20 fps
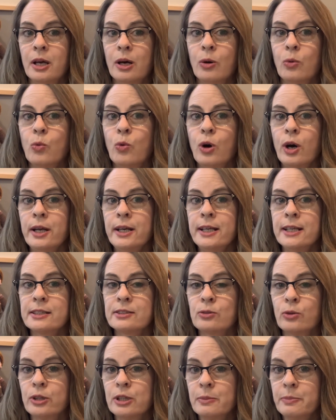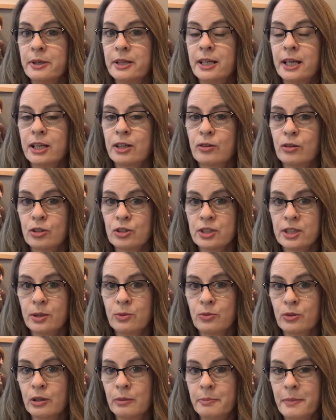One is going to be in Crochet
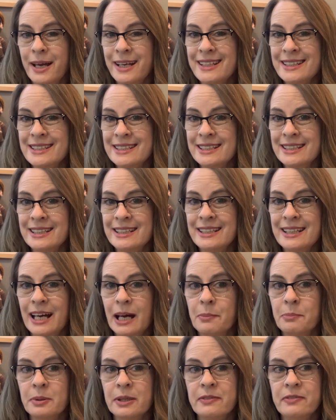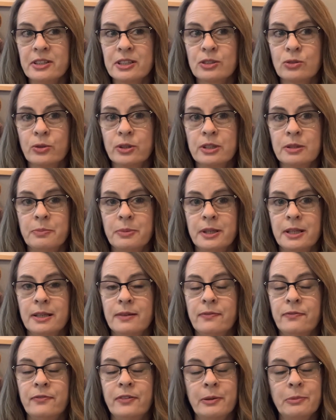World magazine. I believe it's going to
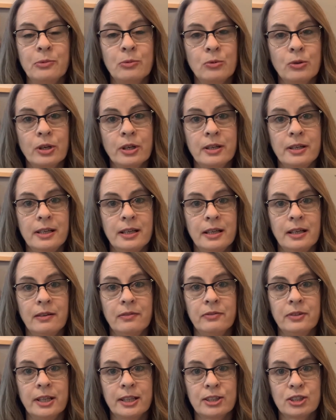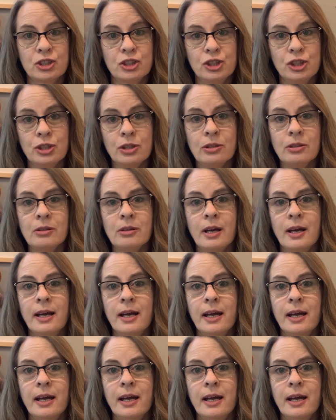be February of next year.